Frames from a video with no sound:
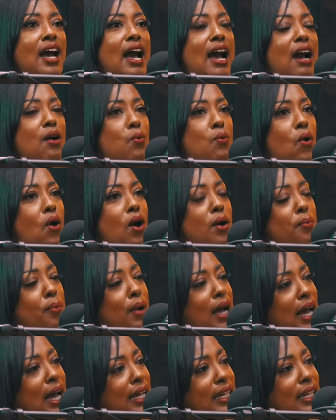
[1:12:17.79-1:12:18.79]
I walk
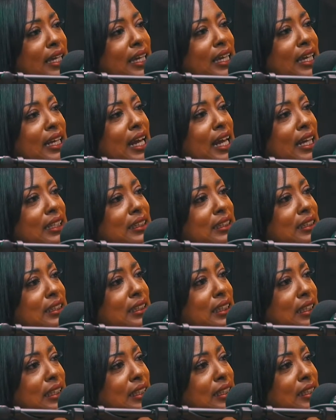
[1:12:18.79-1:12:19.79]
by it and I
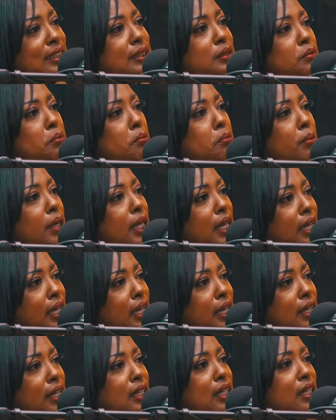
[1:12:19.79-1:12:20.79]
see this
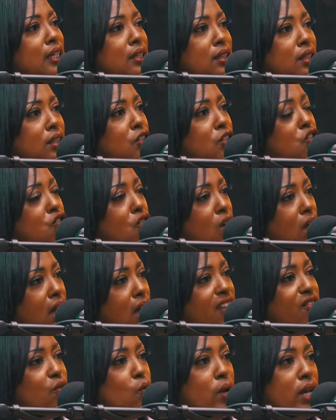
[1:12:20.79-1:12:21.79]
man in the
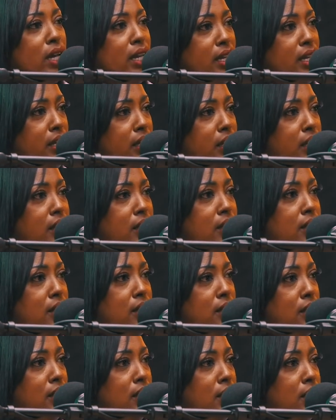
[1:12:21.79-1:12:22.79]
driveway and
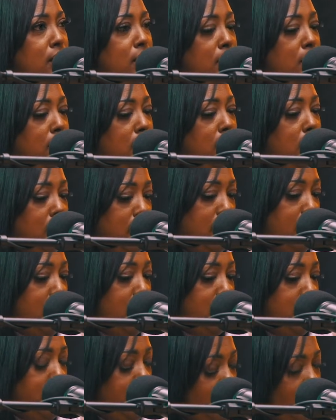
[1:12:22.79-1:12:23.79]
and getting
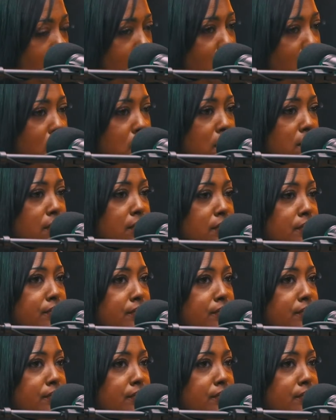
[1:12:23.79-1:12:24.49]
out of his car.